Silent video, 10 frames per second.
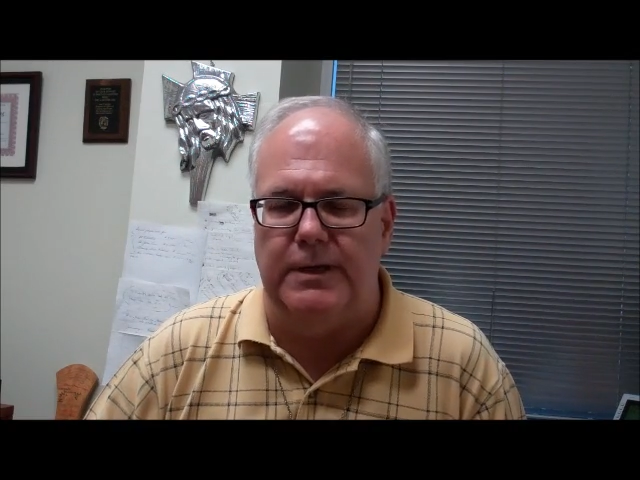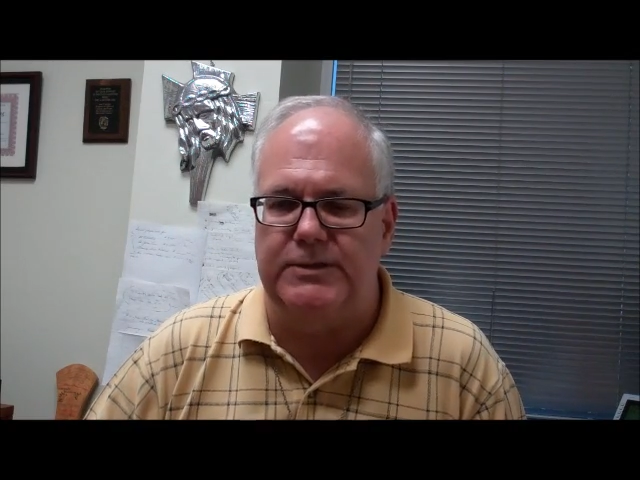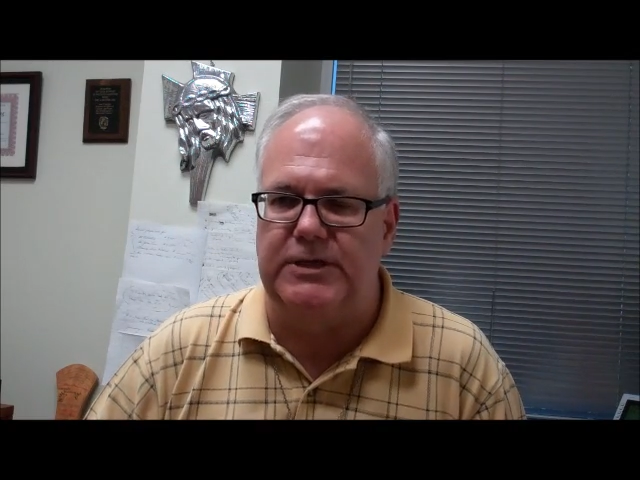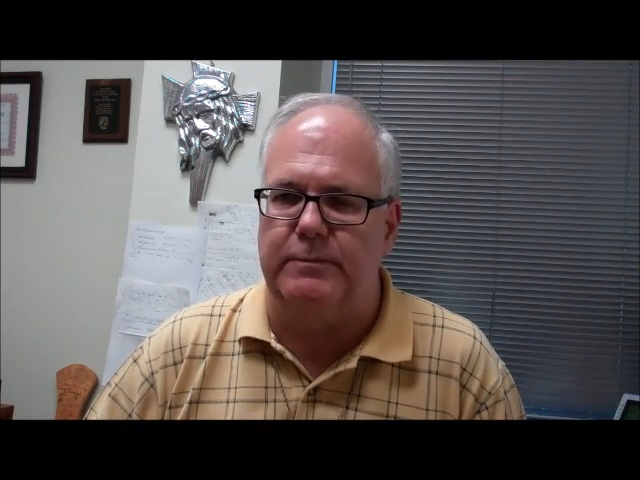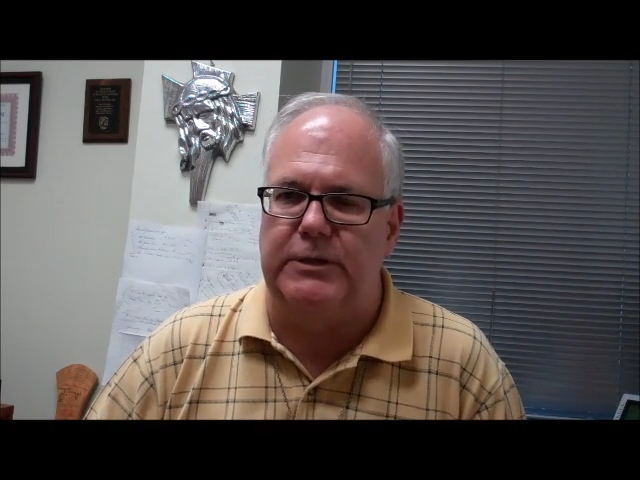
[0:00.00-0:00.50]
And
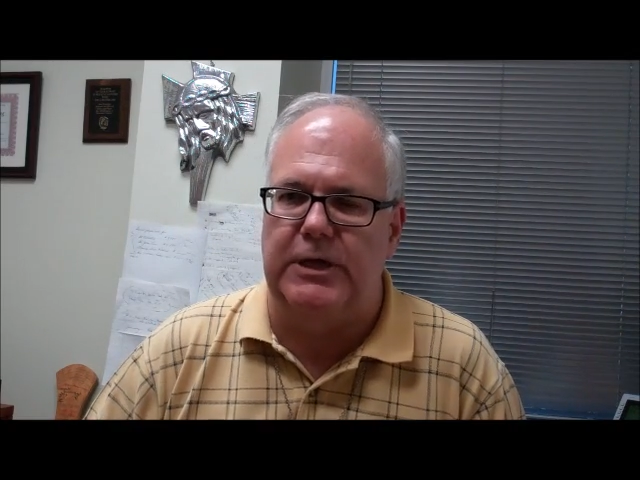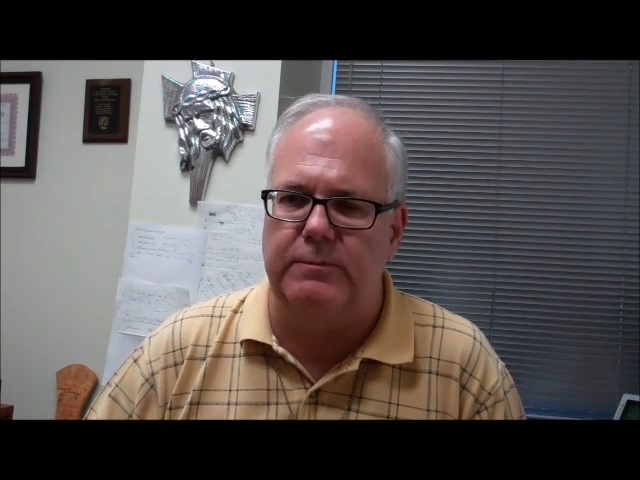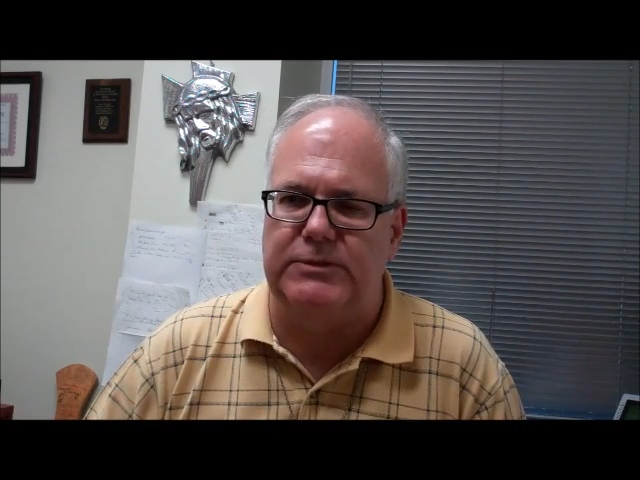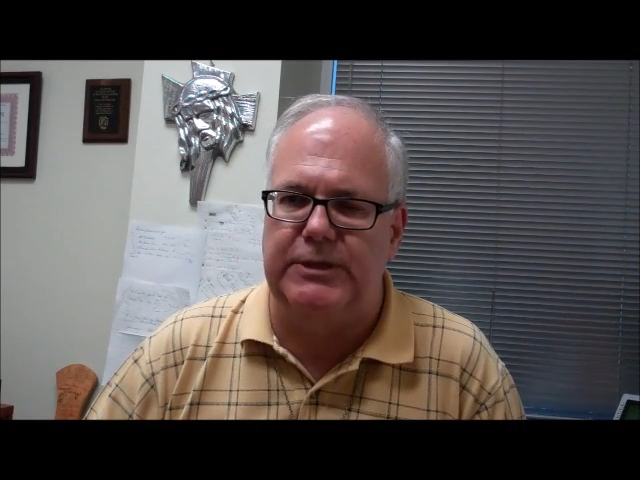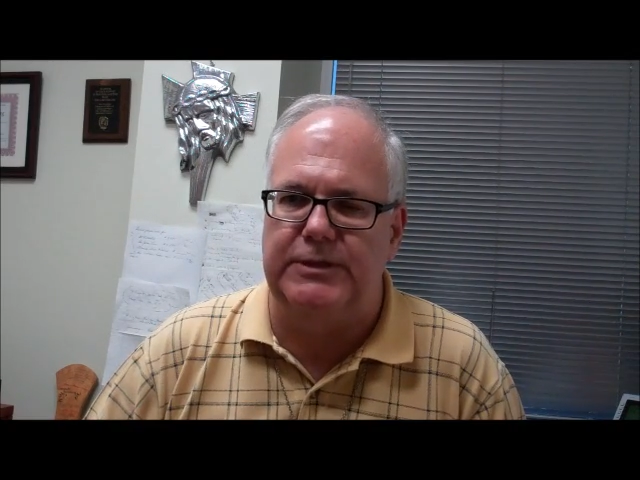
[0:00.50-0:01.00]
as they
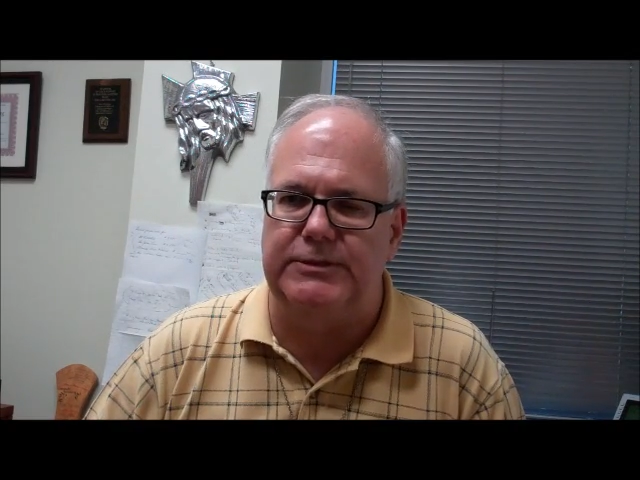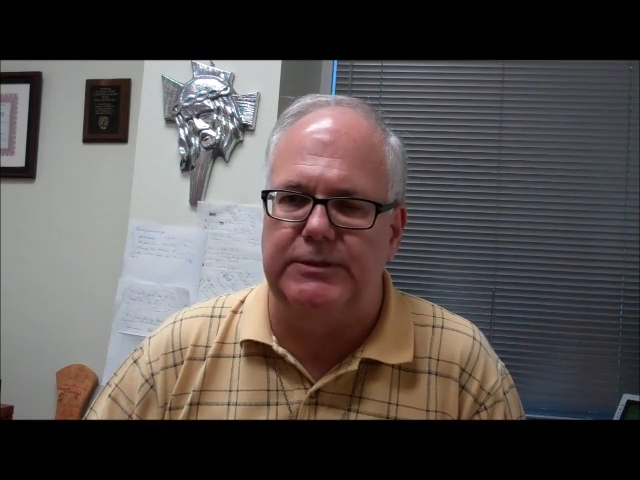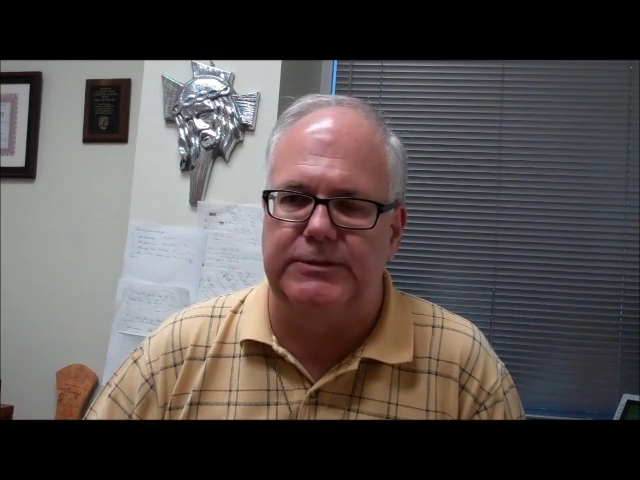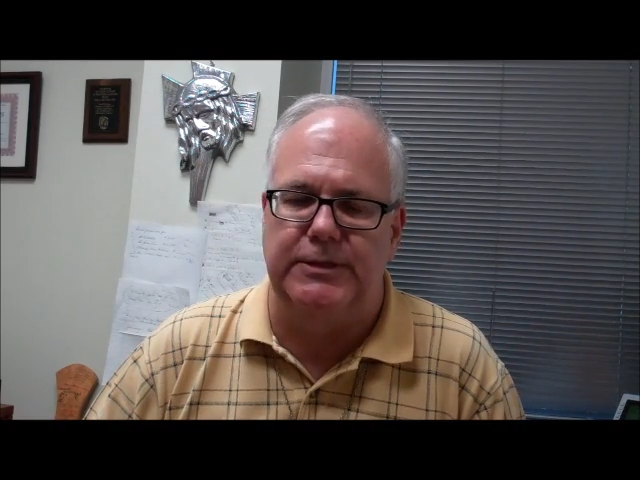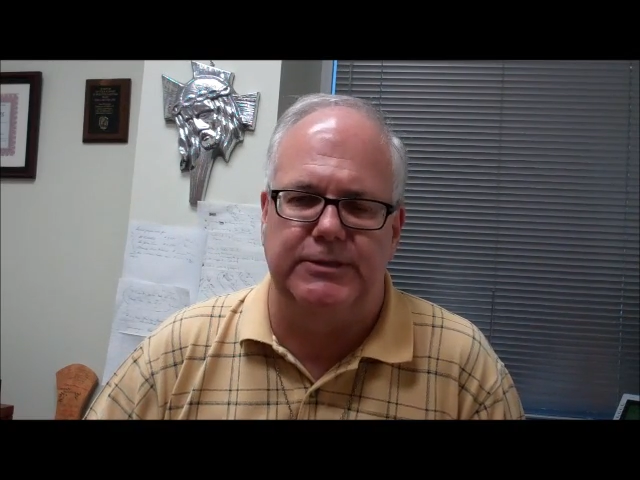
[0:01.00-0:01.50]
become
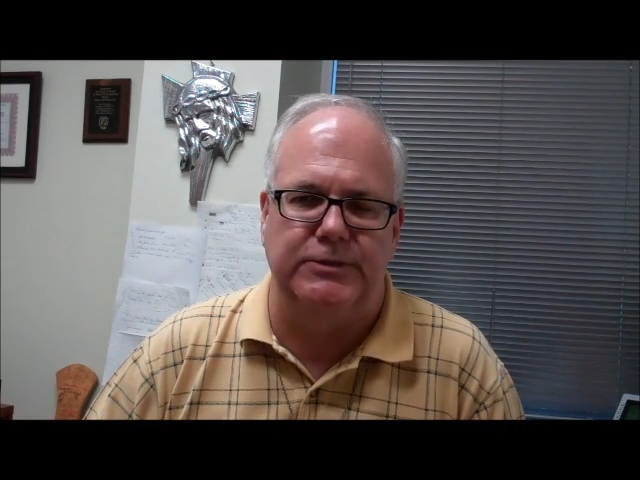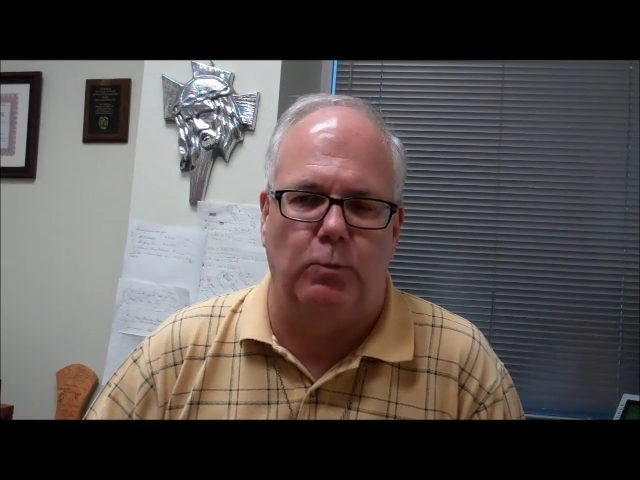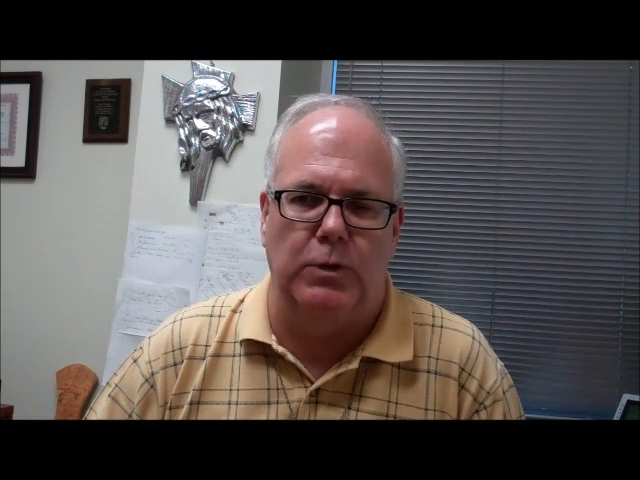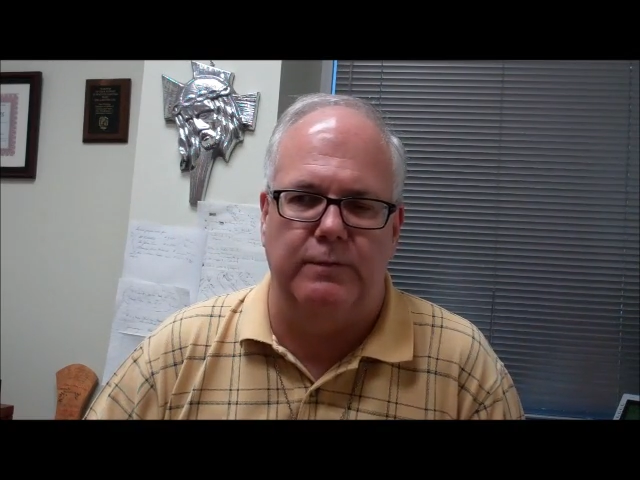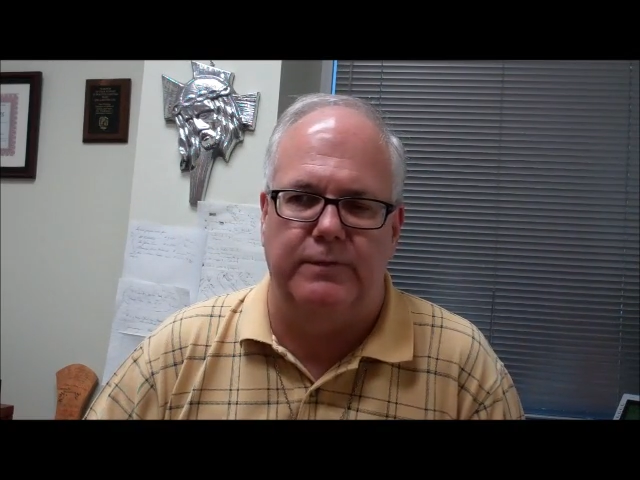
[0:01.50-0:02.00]
citizens, this is
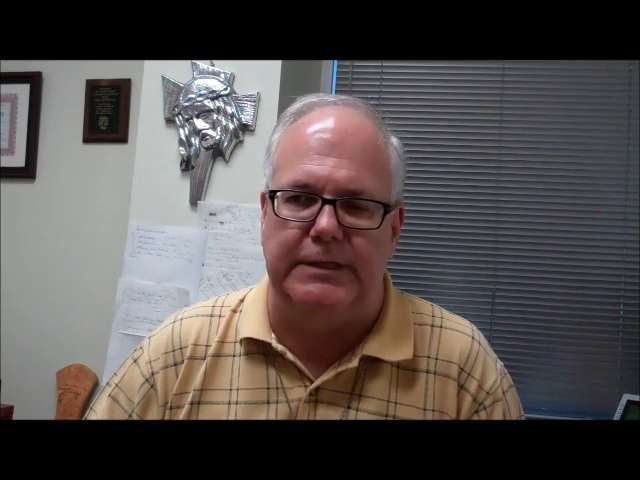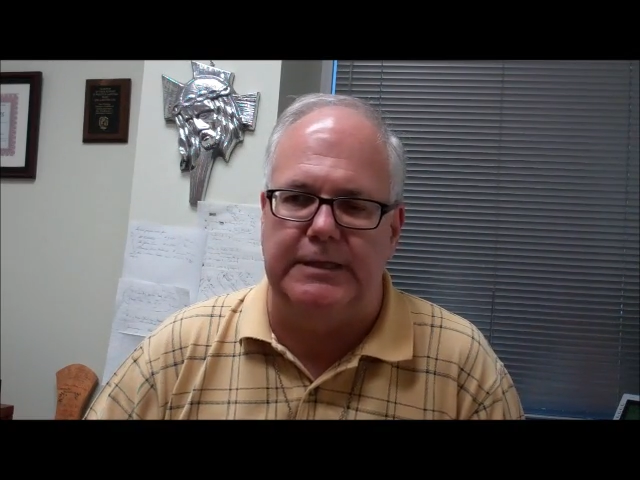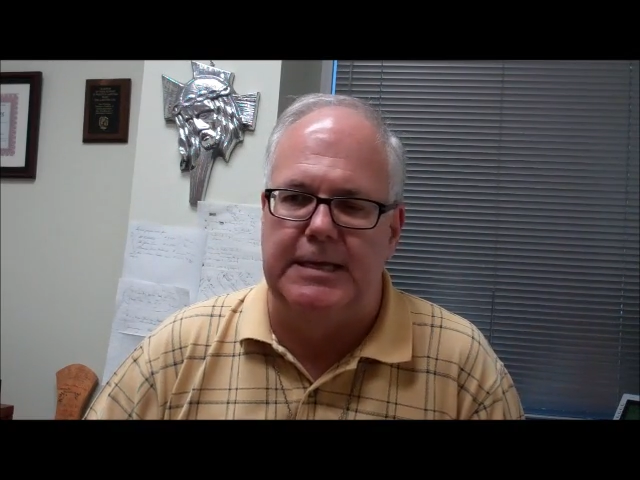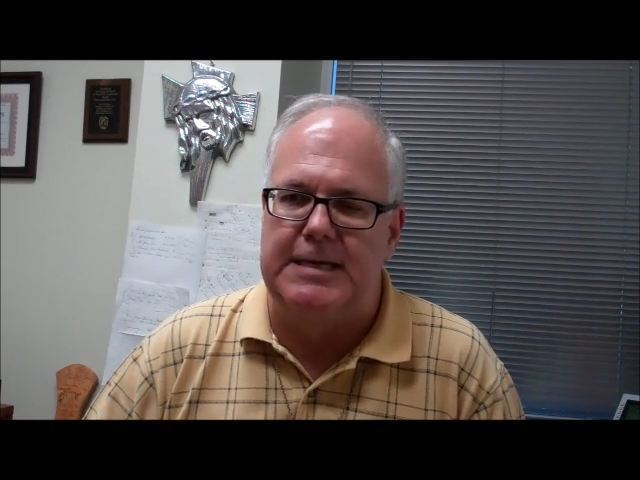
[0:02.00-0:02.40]
one of the,